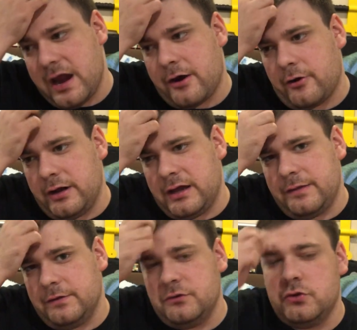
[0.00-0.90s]

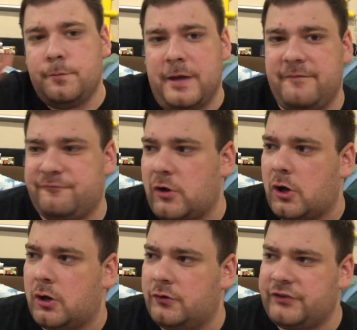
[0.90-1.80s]
area and the new
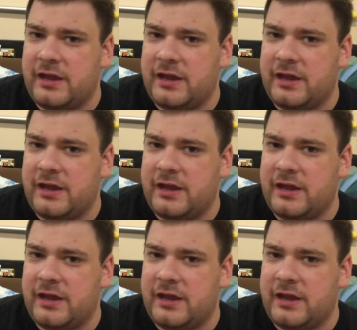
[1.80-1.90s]
pitfalls,